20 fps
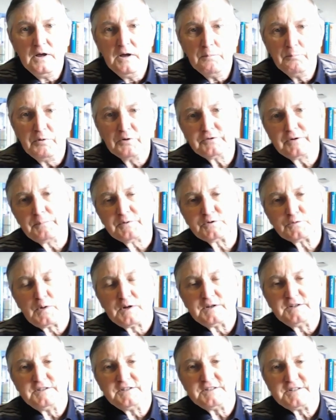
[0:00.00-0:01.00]
Book number
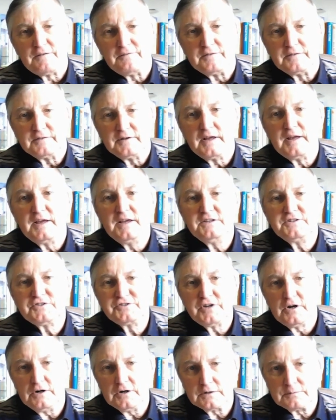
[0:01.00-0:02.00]
27, his
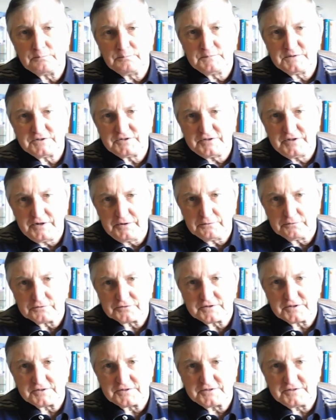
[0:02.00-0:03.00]
Dark
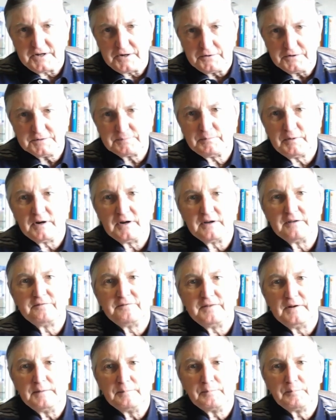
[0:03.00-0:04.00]
Materials series by
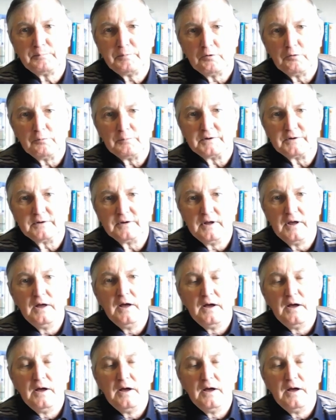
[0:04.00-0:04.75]
Philip Pullman.